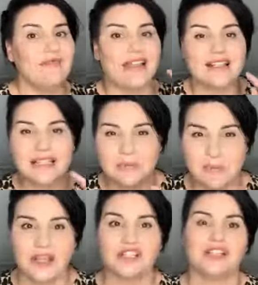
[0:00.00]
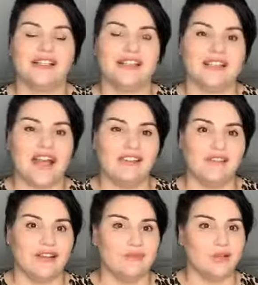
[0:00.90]
especially
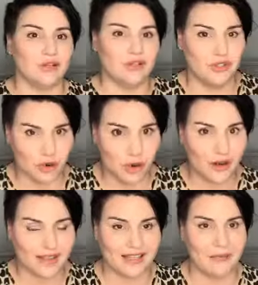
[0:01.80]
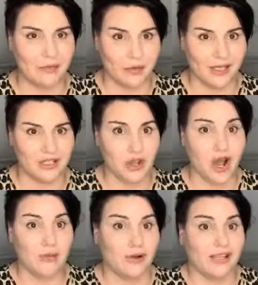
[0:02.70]
savings, because you're at that point in
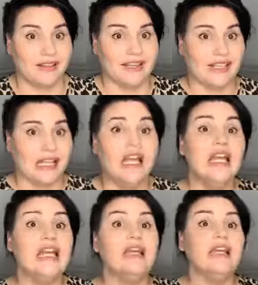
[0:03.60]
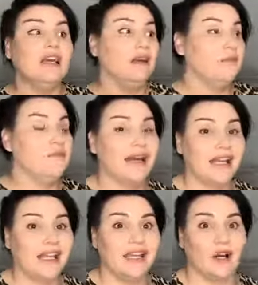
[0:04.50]
time where you're thinking,
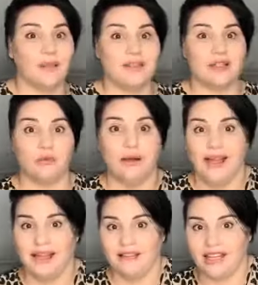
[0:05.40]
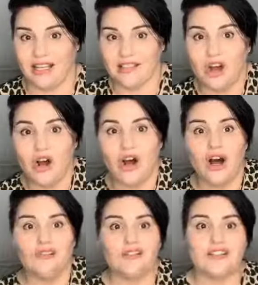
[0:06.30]
money, I'm still paying things
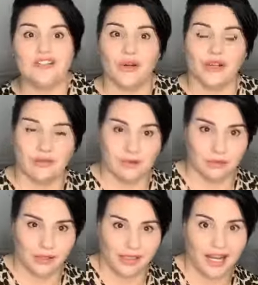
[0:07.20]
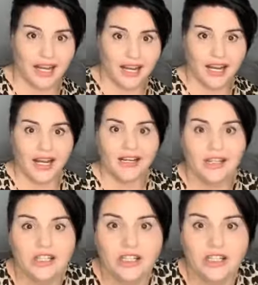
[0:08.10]
off, and so it can be really hard.